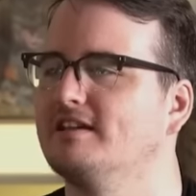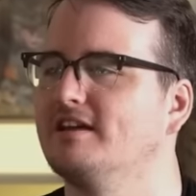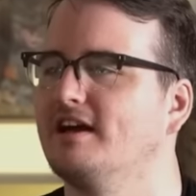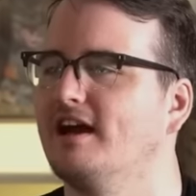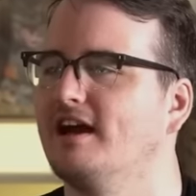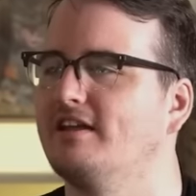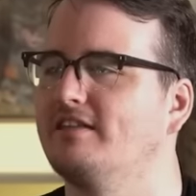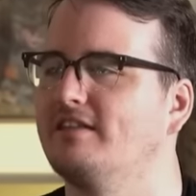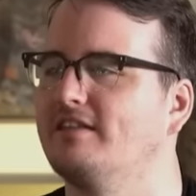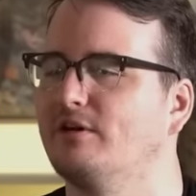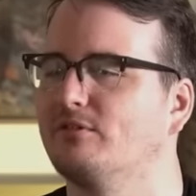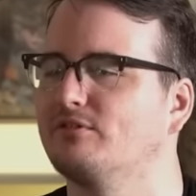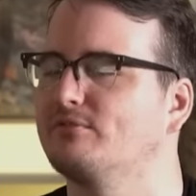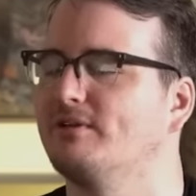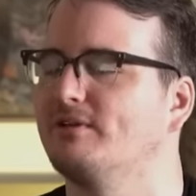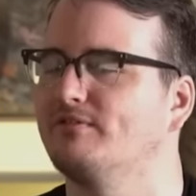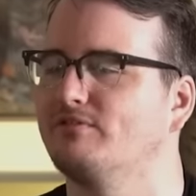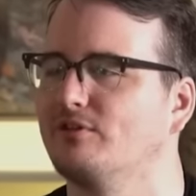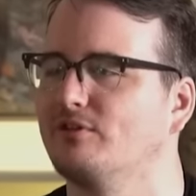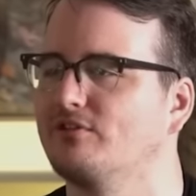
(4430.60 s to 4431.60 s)
I that was my
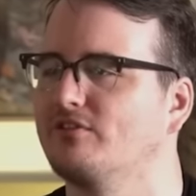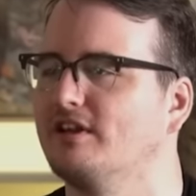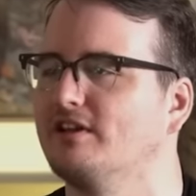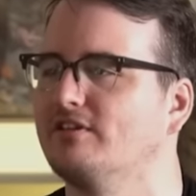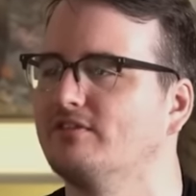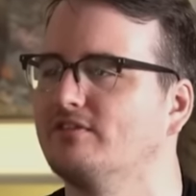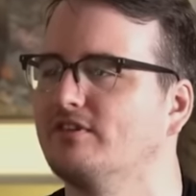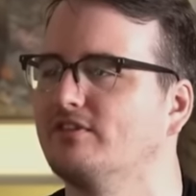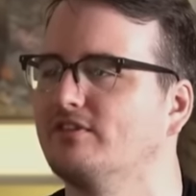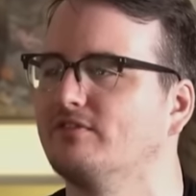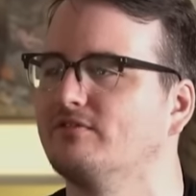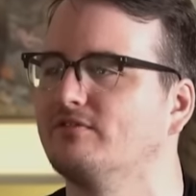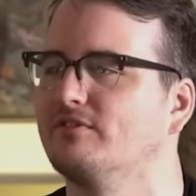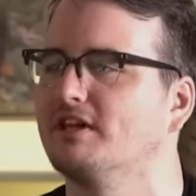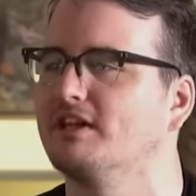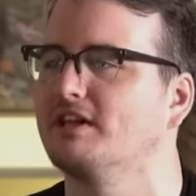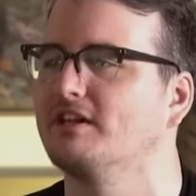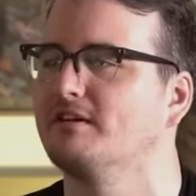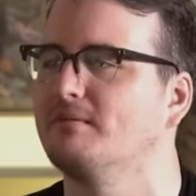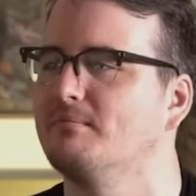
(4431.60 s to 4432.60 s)
first instance of like